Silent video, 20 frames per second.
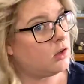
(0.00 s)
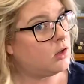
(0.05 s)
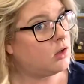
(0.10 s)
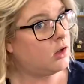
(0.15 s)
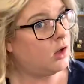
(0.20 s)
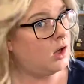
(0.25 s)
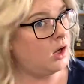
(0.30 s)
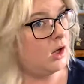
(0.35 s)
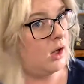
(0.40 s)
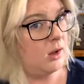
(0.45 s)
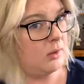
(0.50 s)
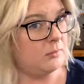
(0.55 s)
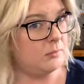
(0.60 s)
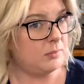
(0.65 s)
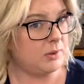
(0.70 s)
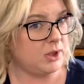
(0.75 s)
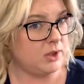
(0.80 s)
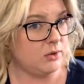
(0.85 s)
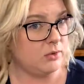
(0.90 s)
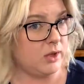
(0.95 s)

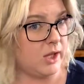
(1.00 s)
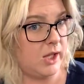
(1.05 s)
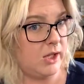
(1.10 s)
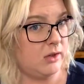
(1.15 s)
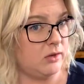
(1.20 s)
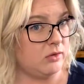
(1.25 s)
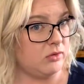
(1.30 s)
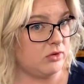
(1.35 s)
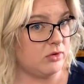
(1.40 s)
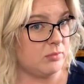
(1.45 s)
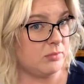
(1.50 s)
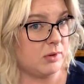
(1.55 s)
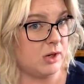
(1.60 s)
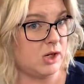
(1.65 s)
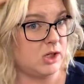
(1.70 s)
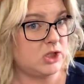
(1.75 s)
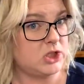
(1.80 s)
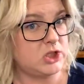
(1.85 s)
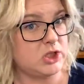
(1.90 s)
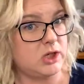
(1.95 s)
But you can use your
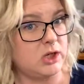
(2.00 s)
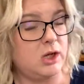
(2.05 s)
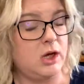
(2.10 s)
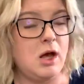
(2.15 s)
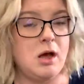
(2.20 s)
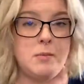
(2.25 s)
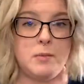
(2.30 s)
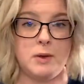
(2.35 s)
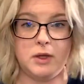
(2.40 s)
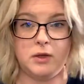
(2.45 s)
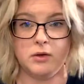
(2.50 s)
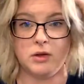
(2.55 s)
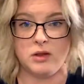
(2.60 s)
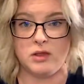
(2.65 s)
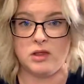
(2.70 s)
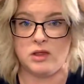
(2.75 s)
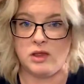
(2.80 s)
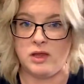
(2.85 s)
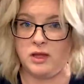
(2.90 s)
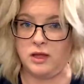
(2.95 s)
brush. But you can
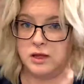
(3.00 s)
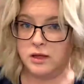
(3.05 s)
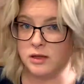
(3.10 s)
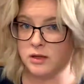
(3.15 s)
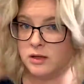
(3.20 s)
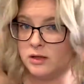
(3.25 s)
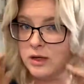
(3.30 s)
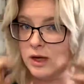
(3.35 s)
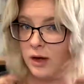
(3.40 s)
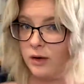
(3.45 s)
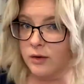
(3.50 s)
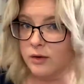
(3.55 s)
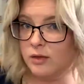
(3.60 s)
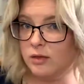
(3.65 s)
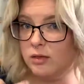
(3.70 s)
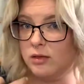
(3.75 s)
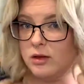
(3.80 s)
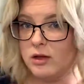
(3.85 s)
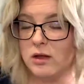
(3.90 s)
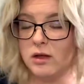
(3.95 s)
see, now it
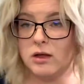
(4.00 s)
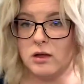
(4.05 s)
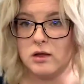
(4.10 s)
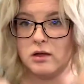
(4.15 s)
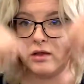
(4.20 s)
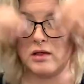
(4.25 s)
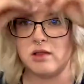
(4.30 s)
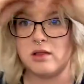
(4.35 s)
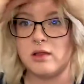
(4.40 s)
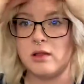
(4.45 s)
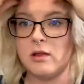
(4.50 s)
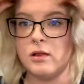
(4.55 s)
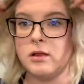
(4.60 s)
looks